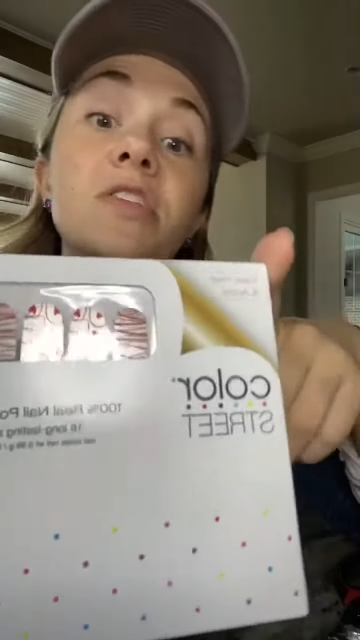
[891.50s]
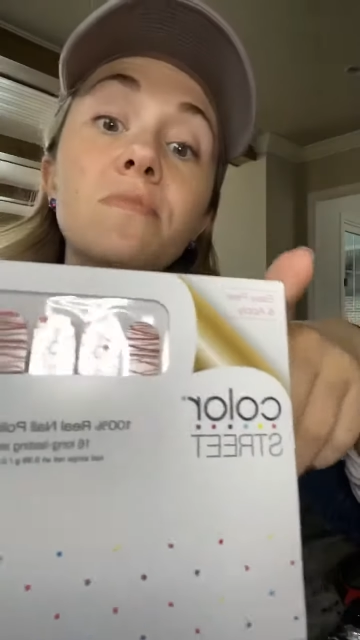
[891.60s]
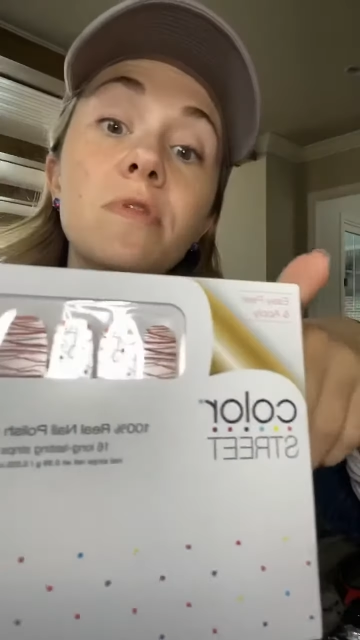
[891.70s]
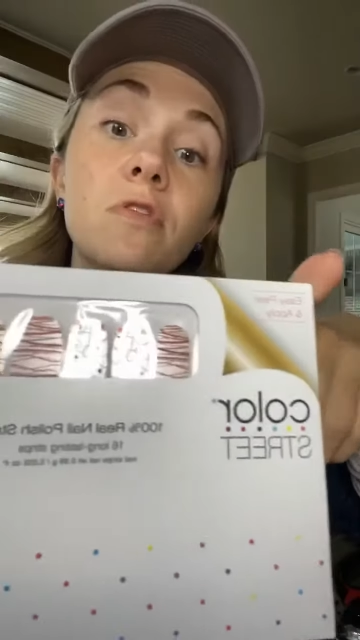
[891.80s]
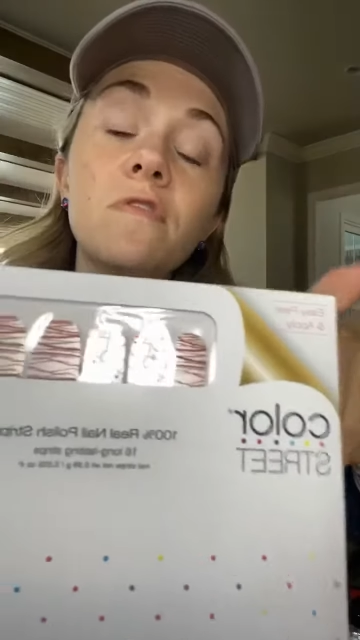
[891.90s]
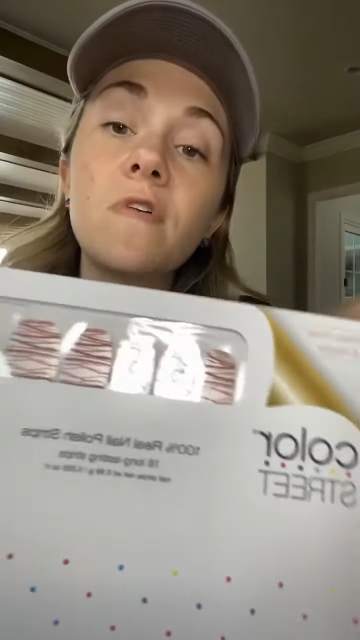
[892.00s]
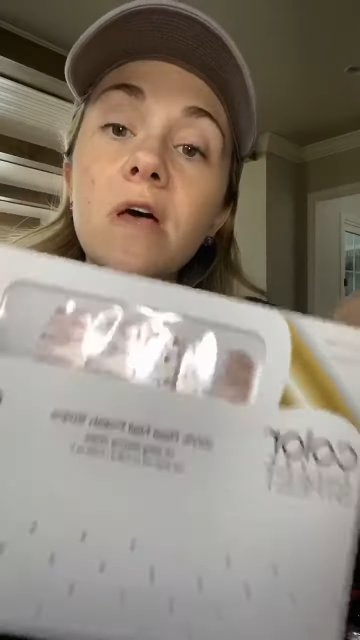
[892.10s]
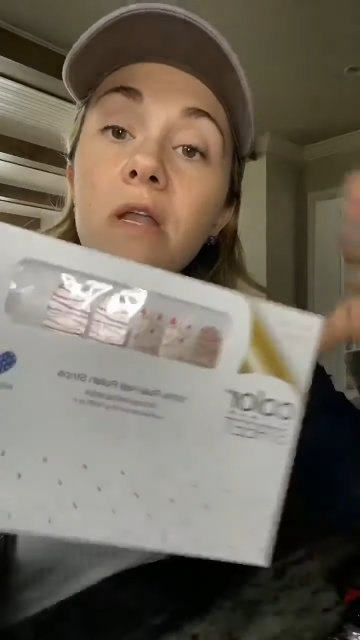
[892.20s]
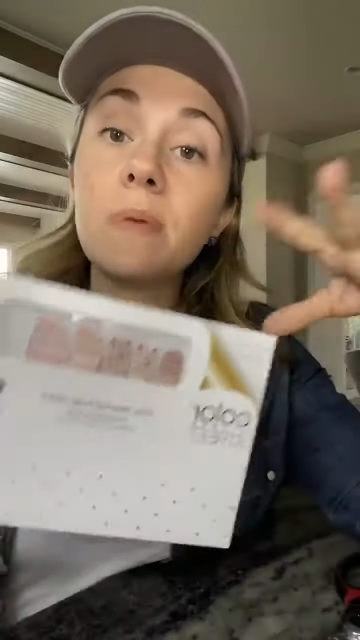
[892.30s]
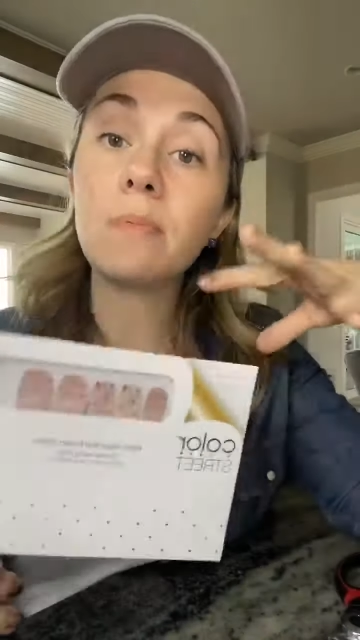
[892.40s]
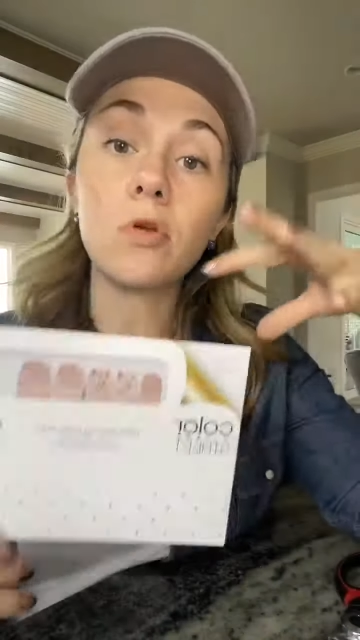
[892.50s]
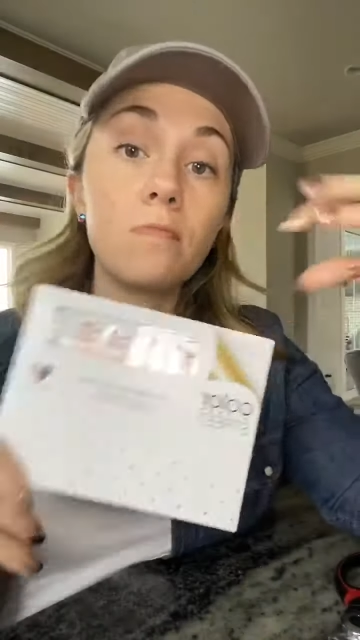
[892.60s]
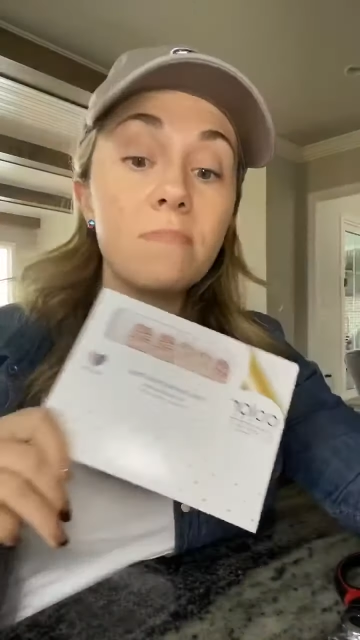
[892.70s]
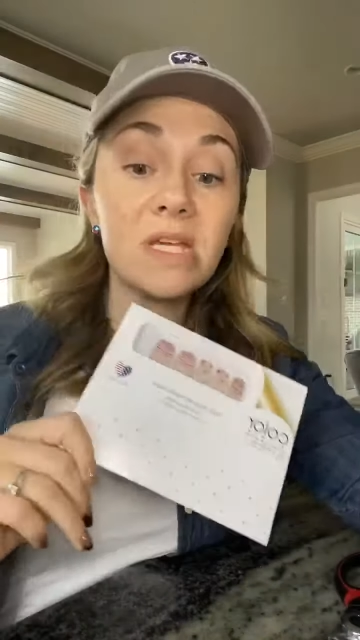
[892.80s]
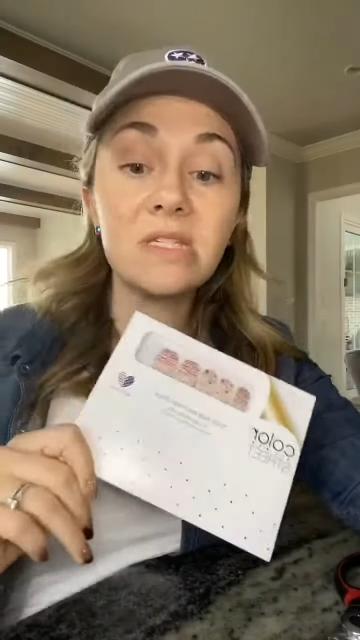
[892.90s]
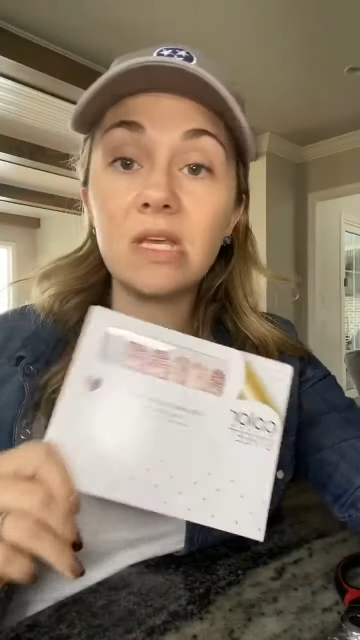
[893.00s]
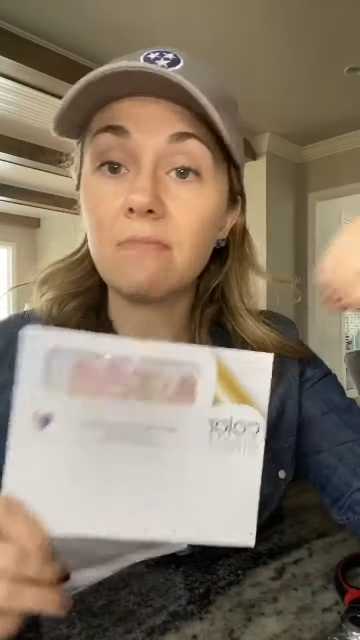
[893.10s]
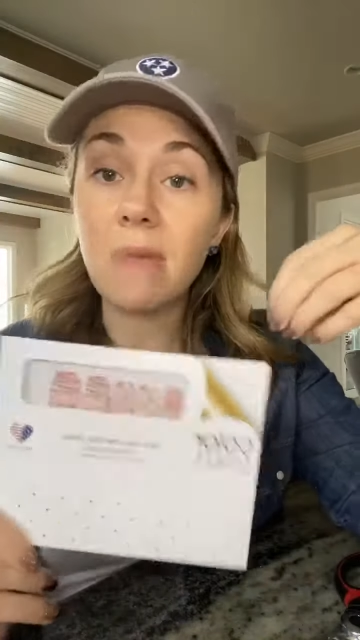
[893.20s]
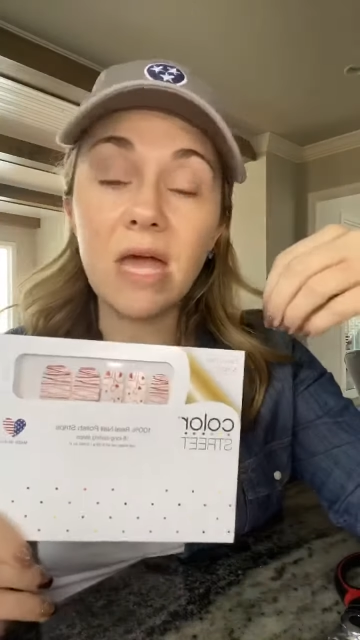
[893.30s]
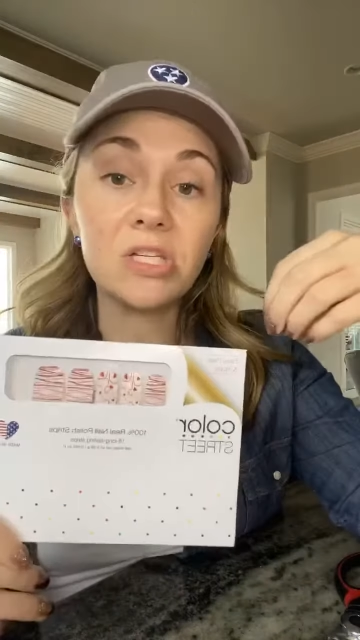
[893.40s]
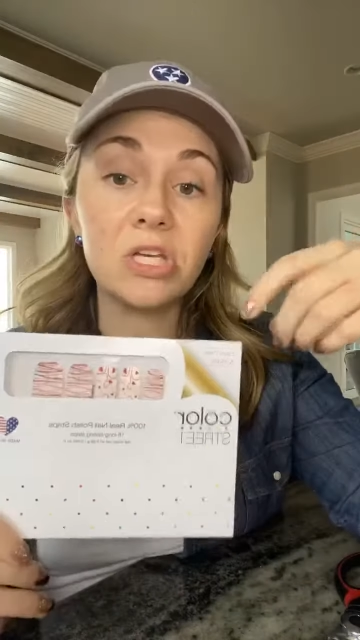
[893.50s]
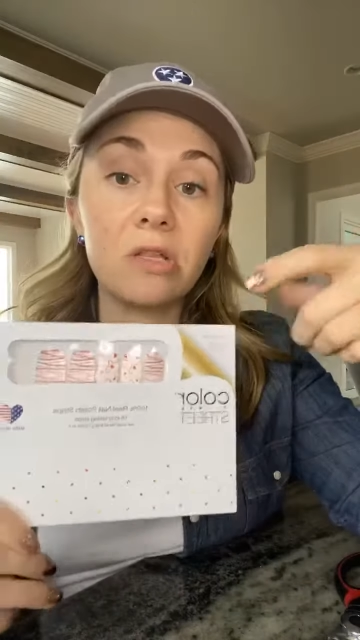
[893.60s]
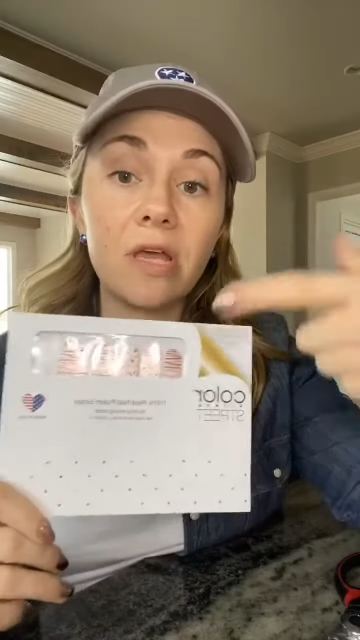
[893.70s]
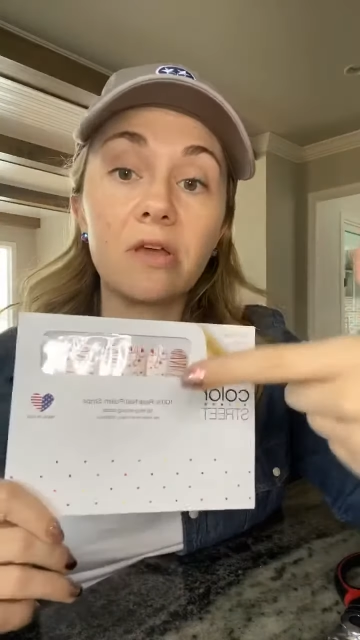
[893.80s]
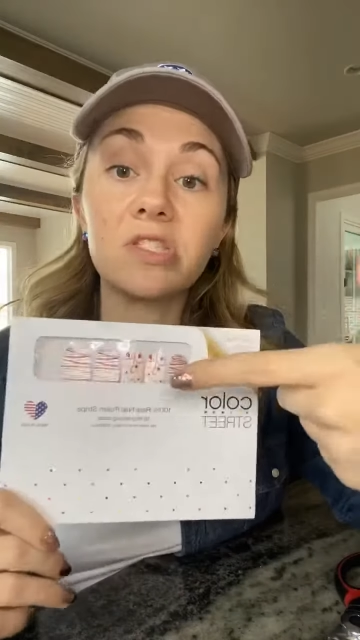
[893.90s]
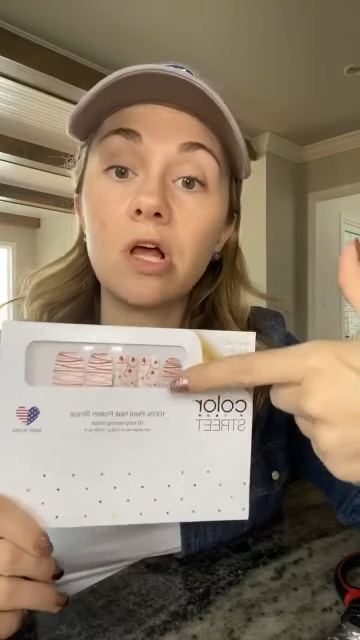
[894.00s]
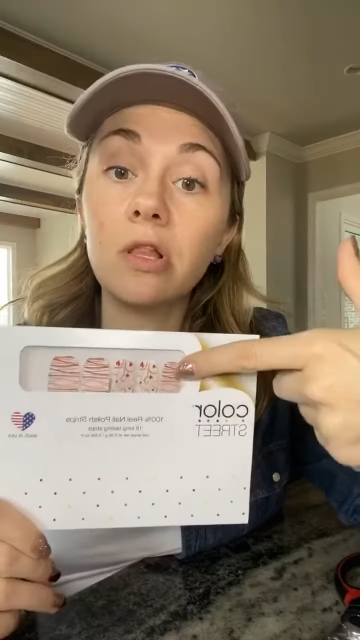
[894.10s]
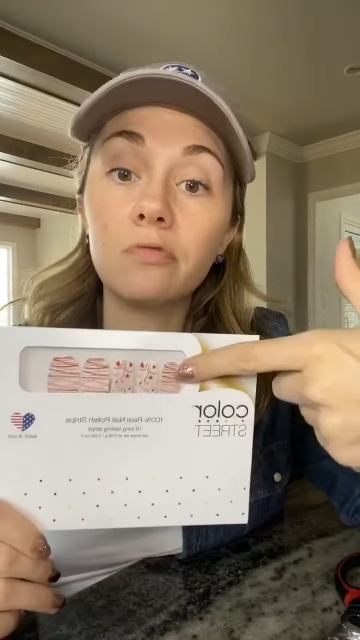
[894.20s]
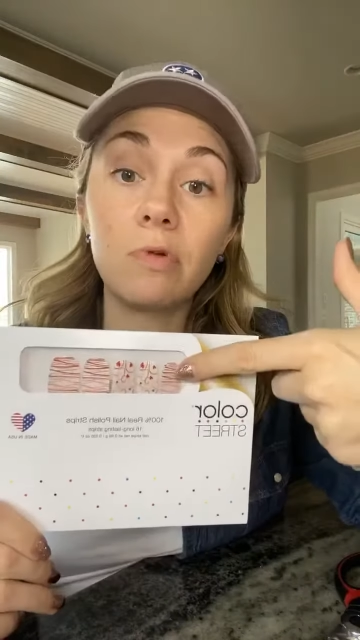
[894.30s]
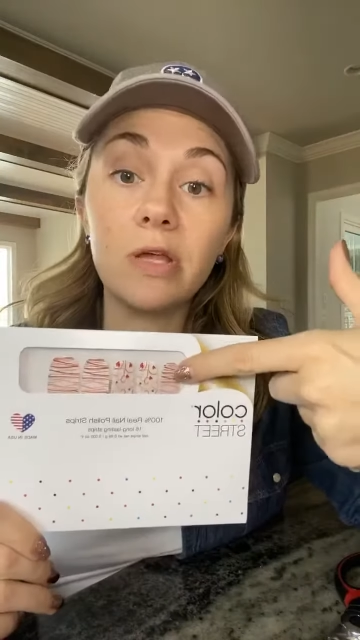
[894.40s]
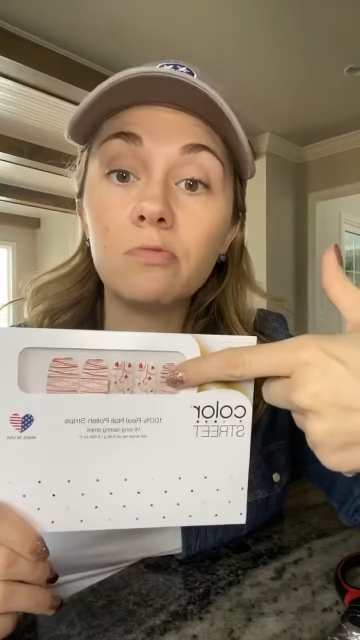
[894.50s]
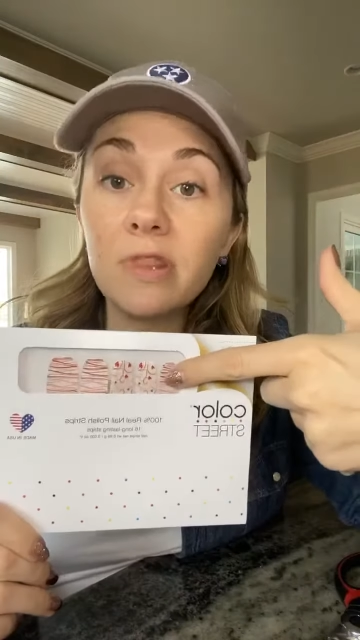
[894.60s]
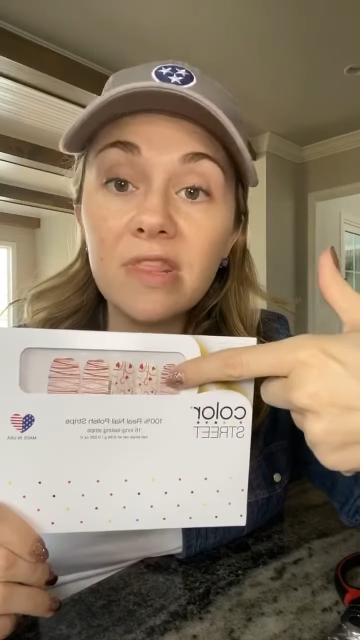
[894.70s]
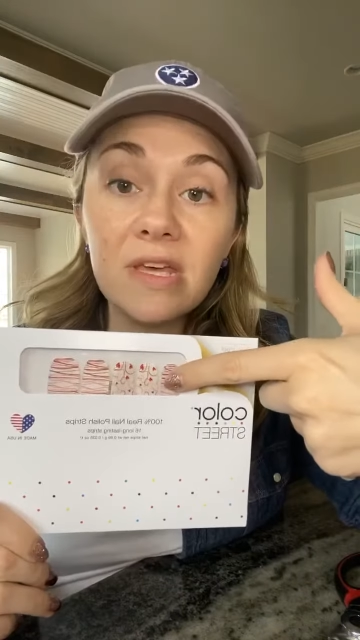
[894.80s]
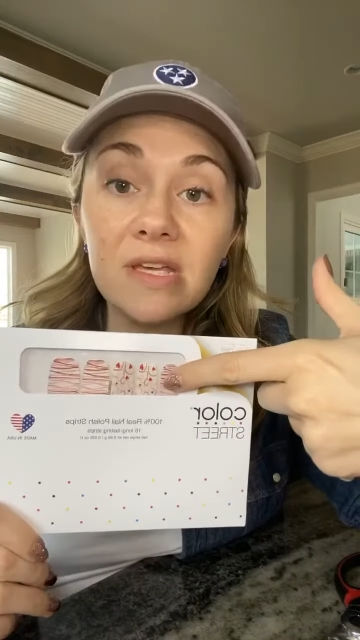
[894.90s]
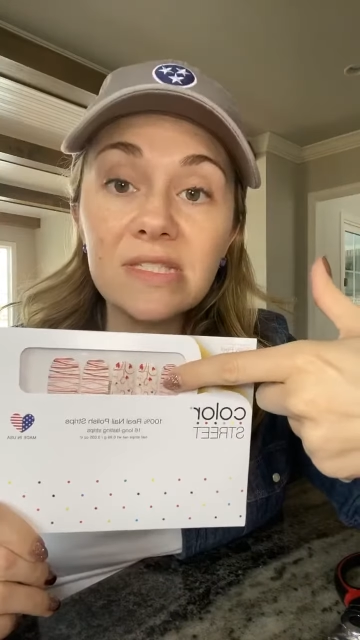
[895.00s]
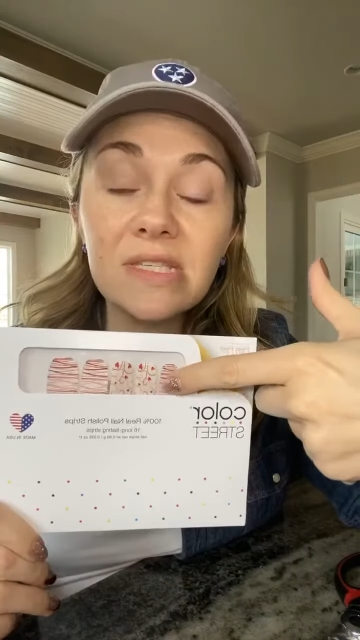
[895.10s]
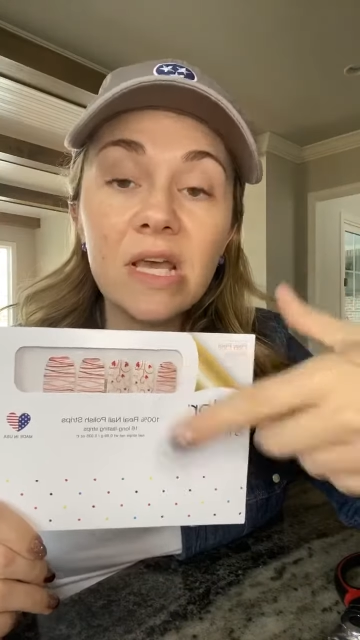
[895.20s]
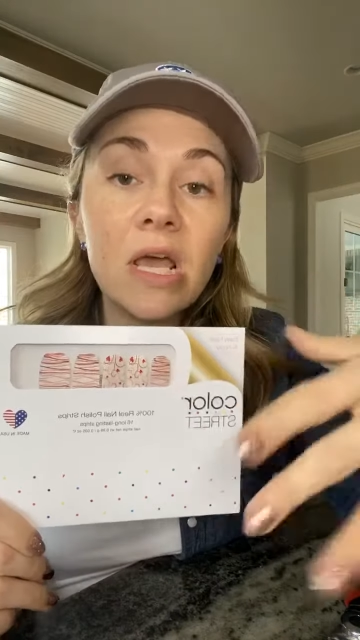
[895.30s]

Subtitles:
and they're fun and people are mixing and matching like a solid red with this.